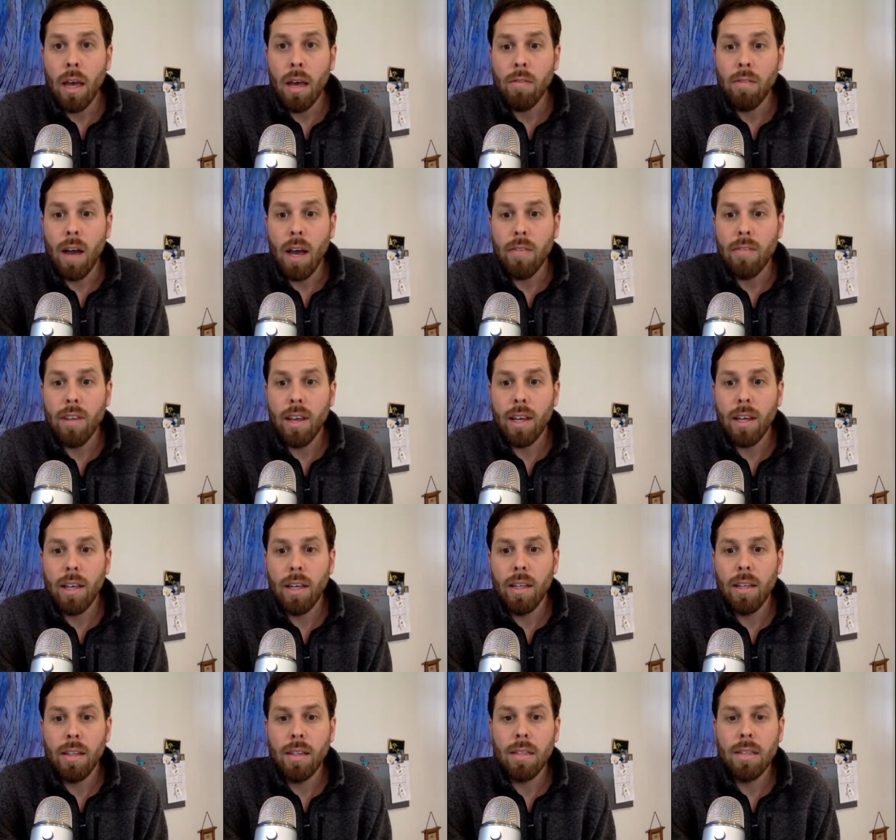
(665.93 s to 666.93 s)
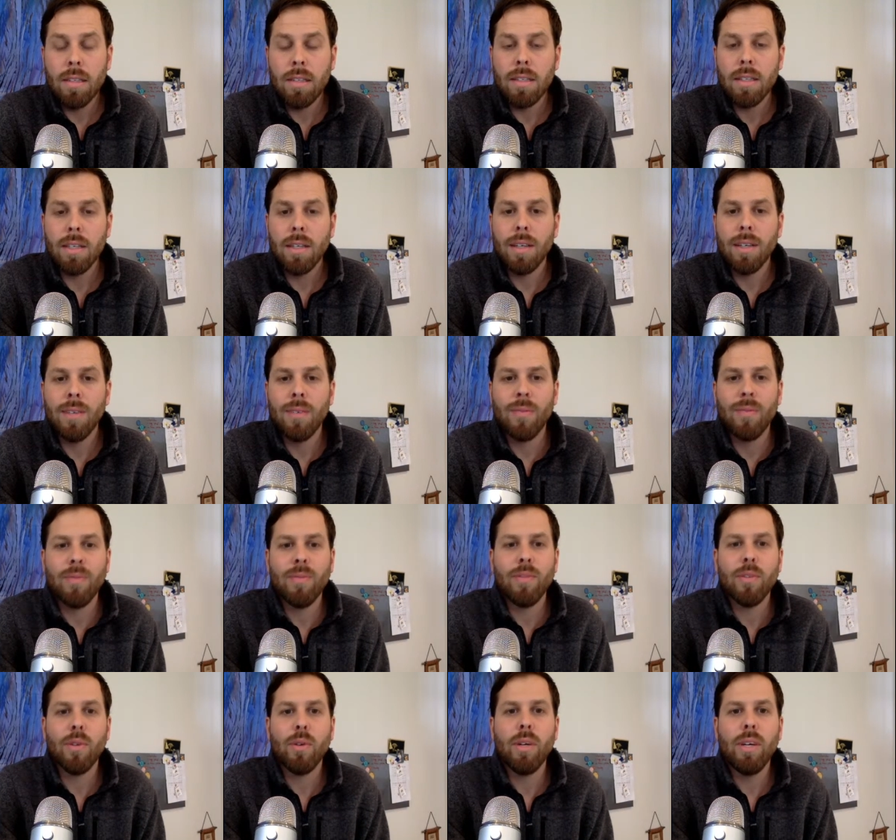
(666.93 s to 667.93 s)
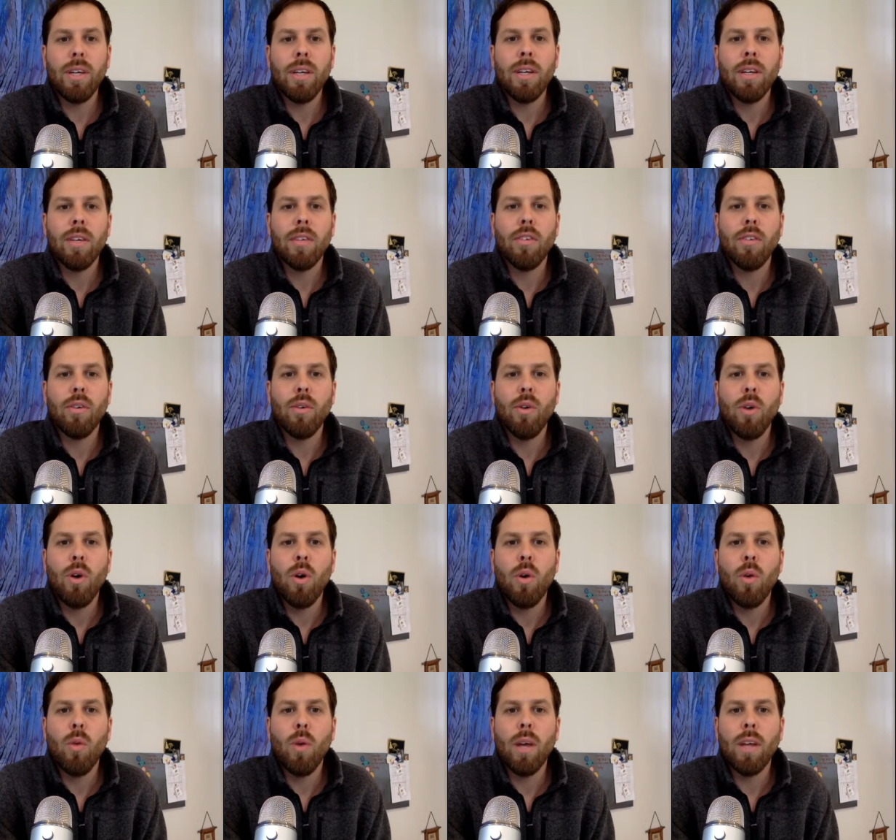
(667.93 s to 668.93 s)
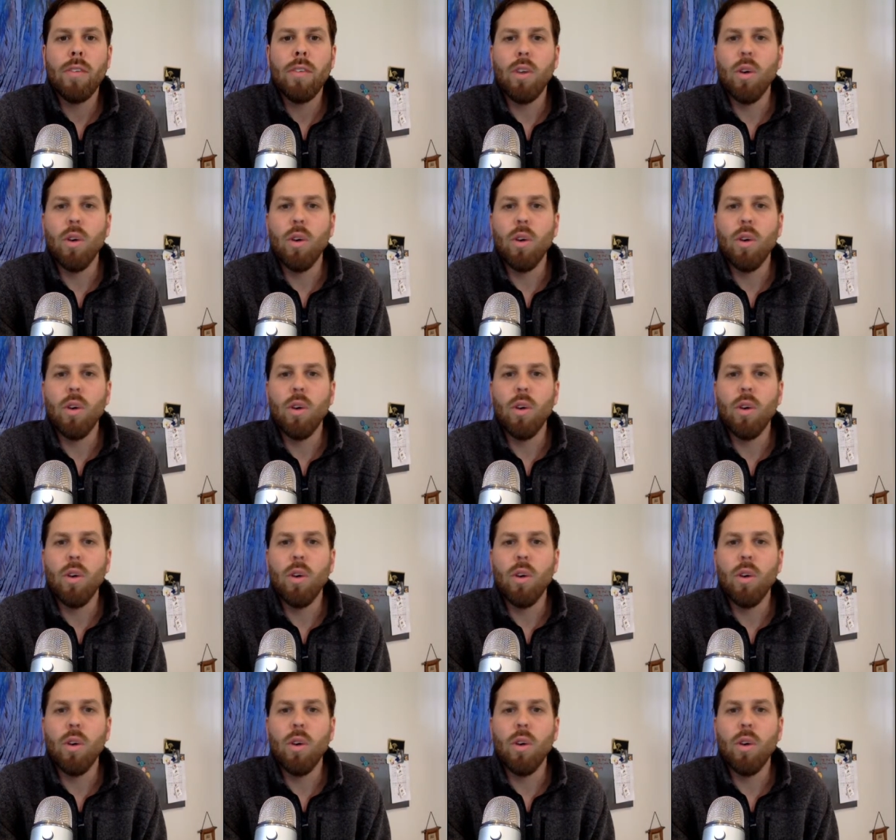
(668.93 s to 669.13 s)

5 seconds. 3, 2, 1.